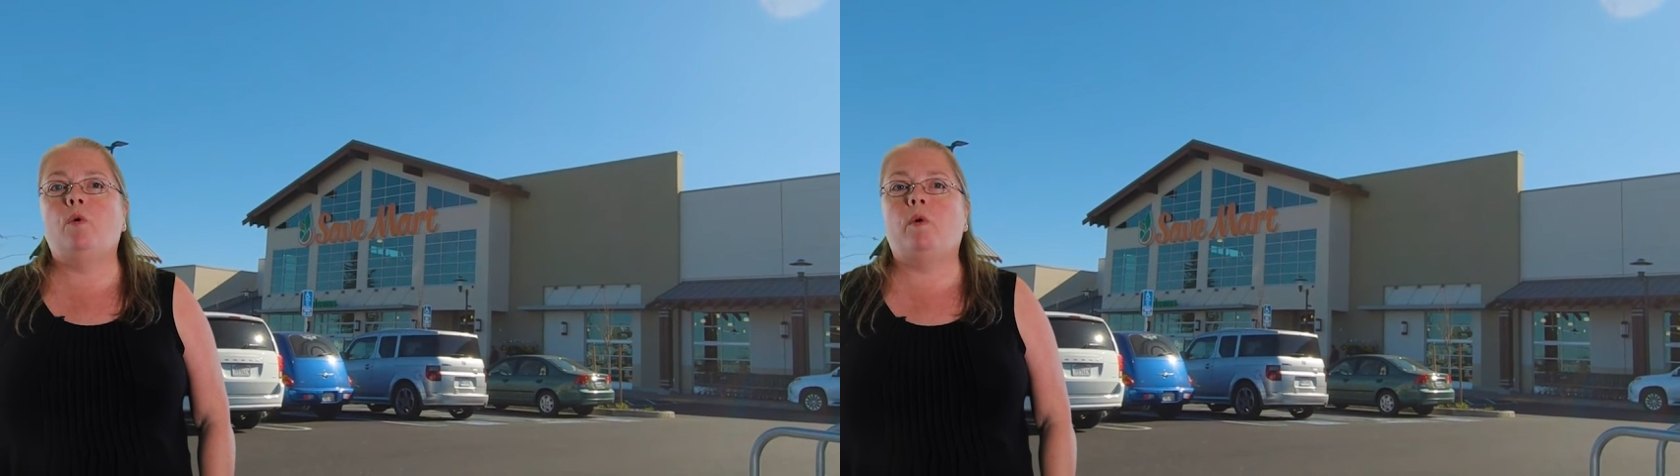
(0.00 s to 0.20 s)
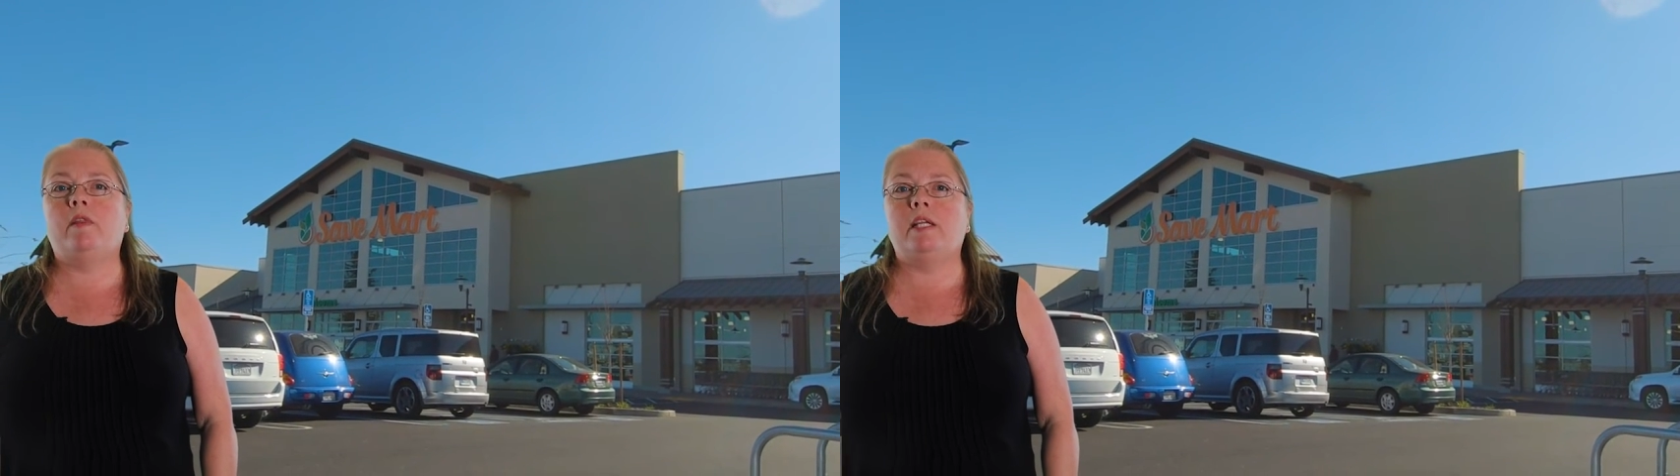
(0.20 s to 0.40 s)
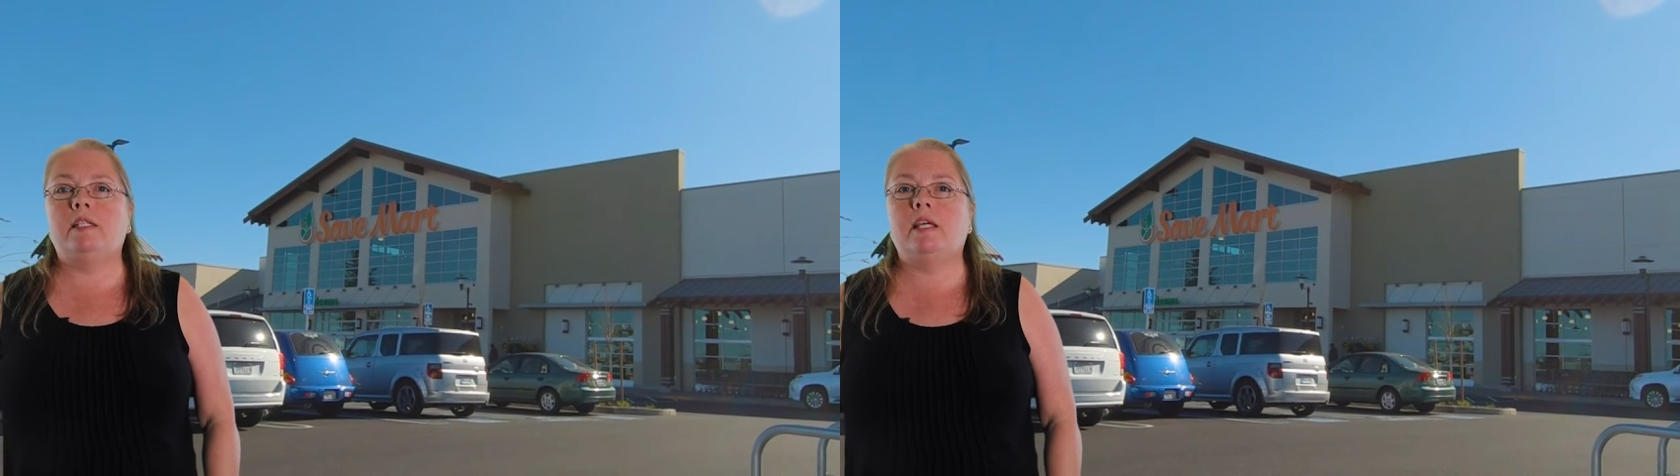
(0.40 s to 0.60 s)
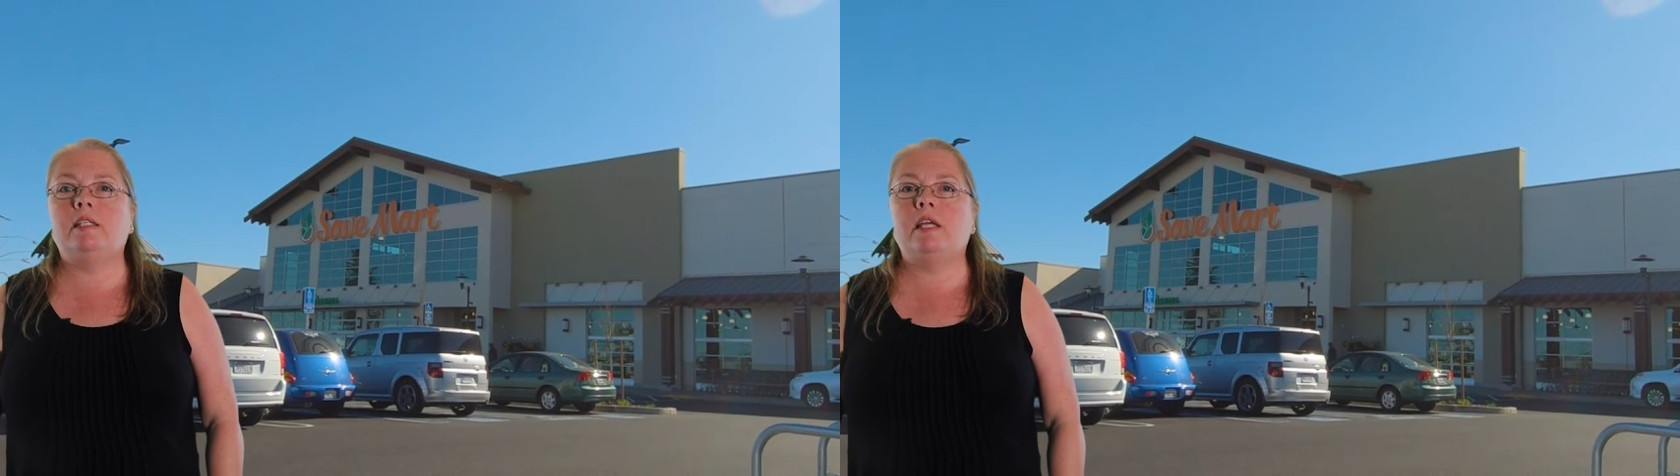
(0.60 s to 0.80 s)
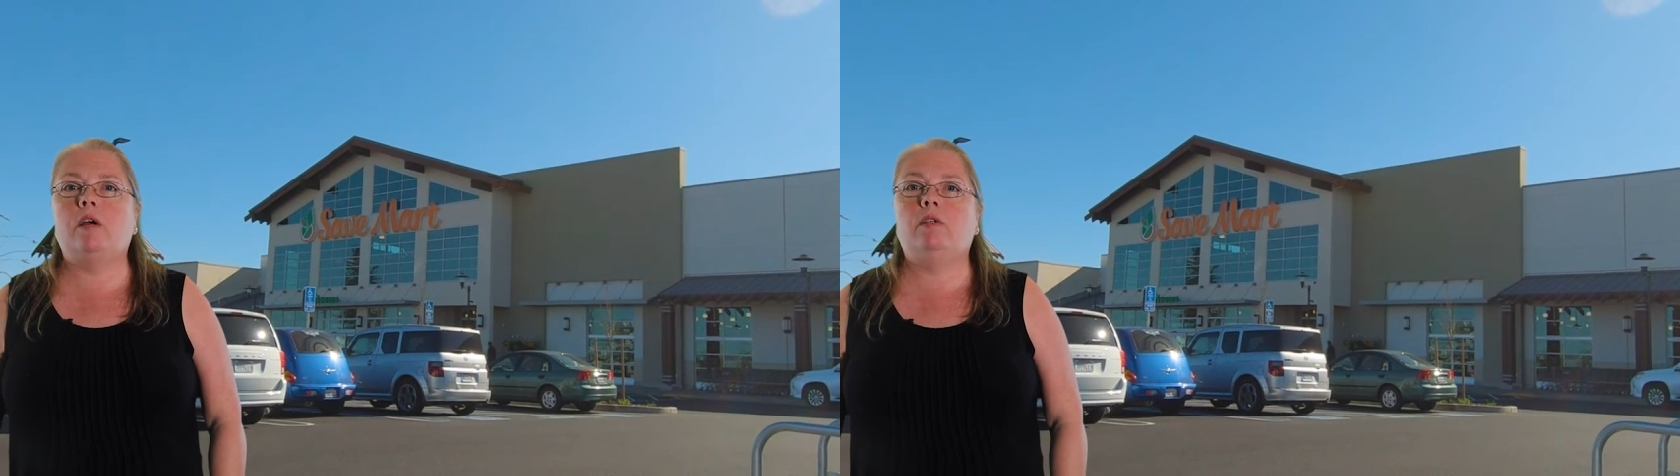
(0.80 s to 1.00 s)
where they
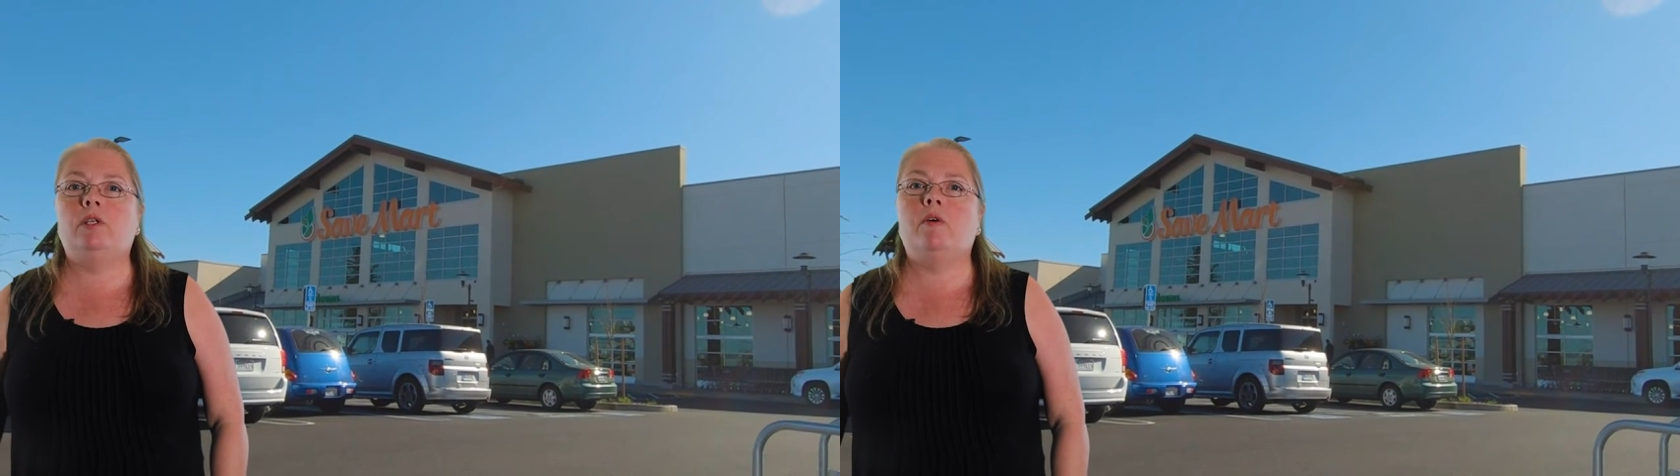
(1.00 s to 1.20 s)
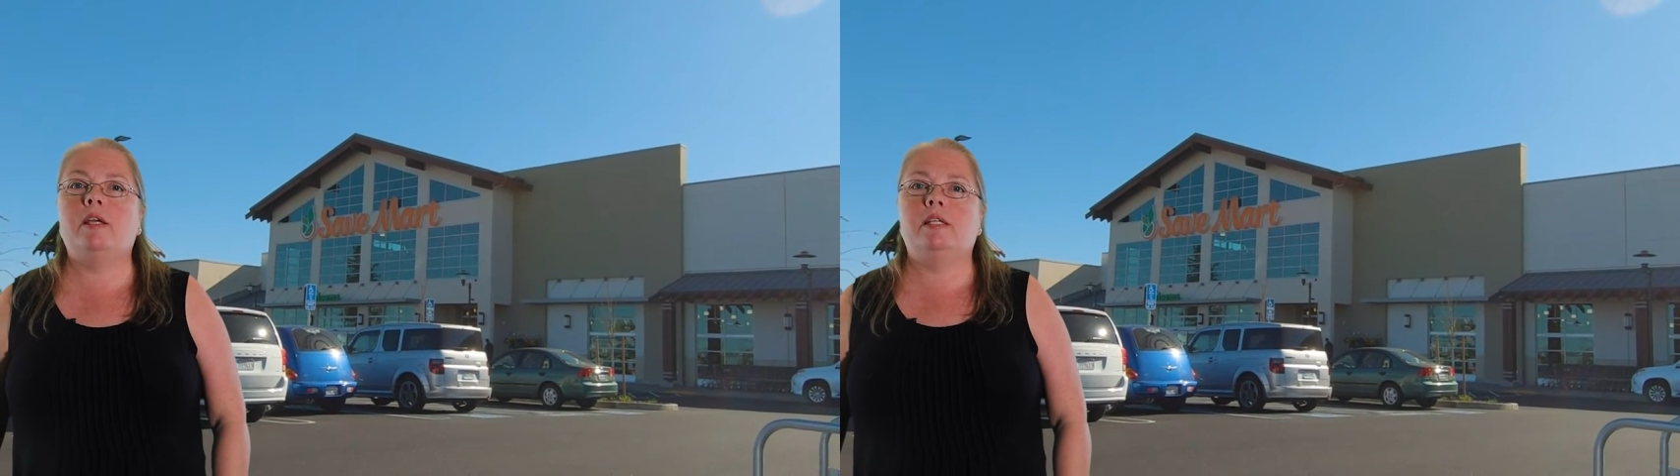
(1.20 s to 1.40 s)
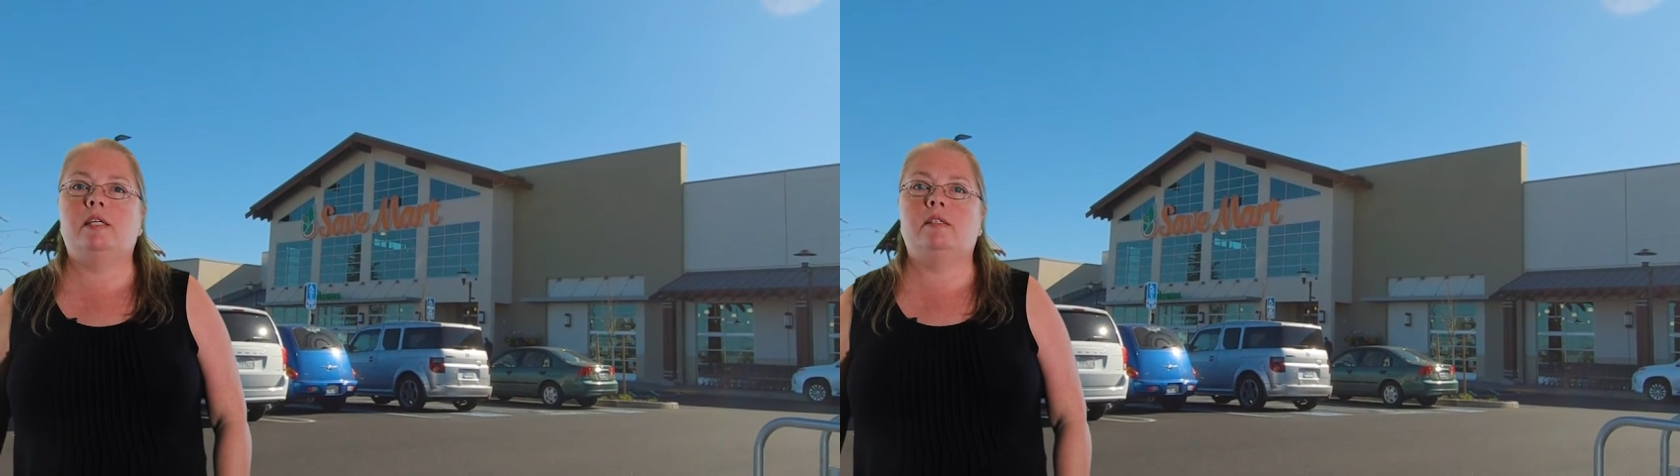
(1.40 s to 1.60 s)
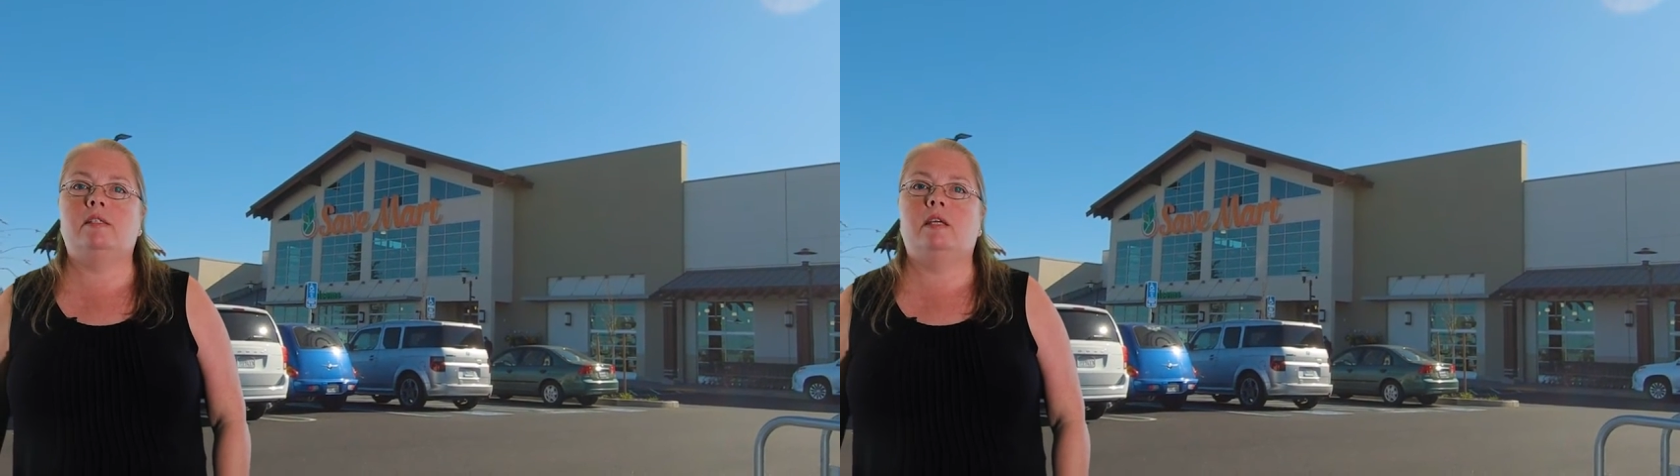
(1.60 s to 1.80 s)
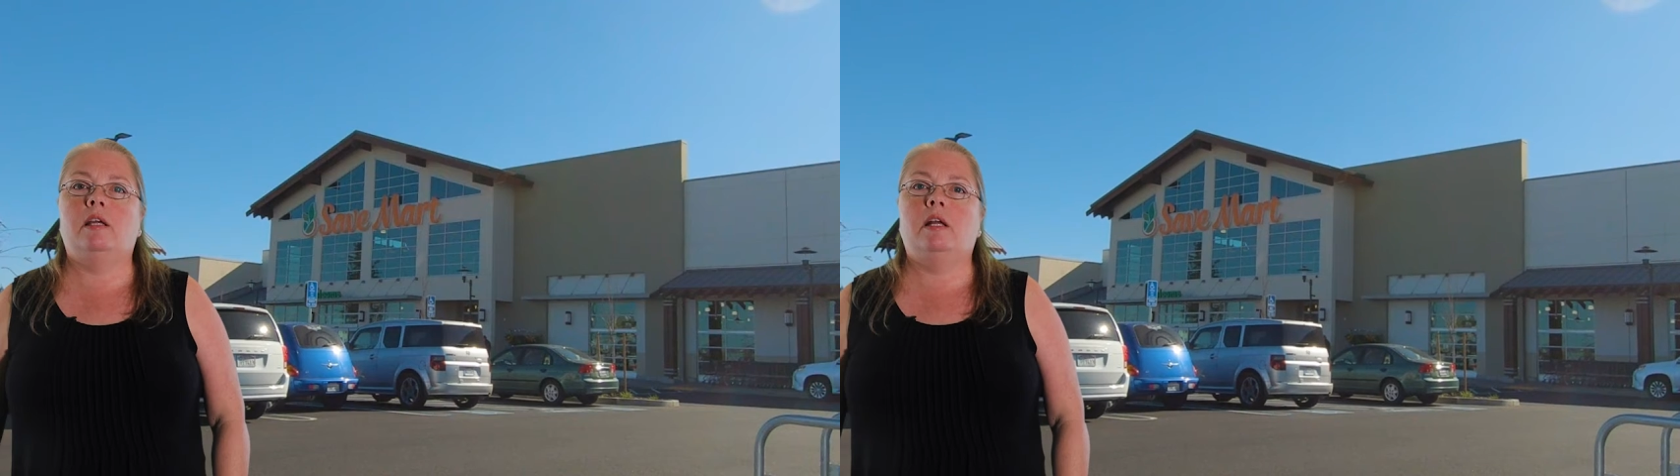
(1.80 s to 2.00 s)
test out new
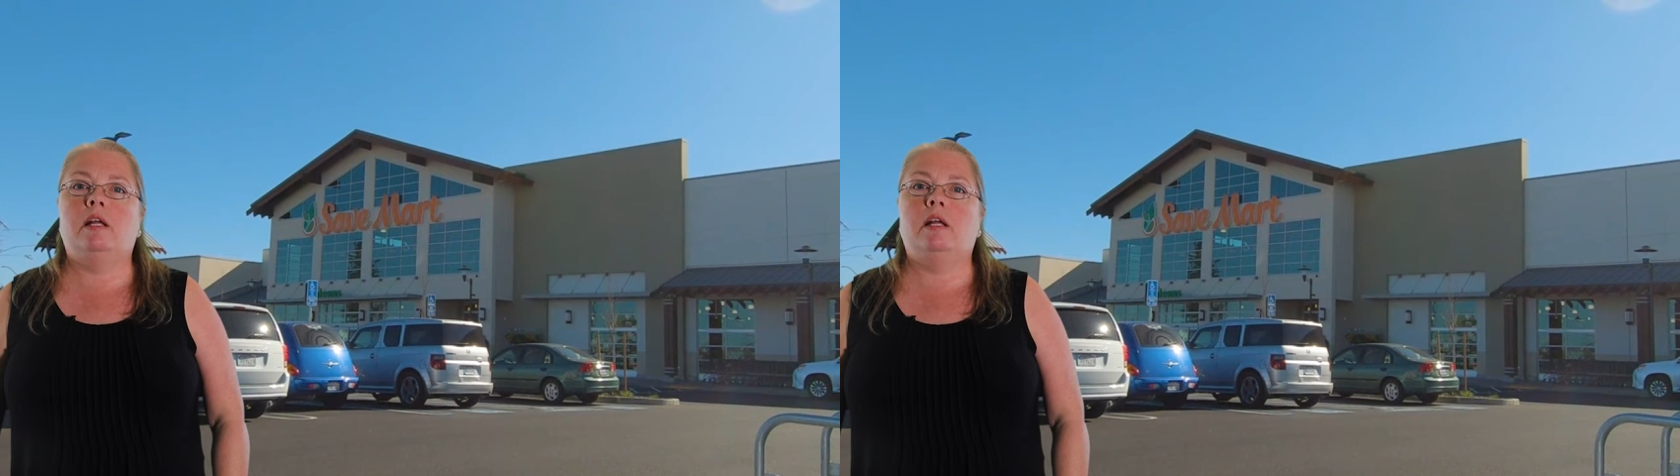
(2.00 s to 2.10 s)
ideas.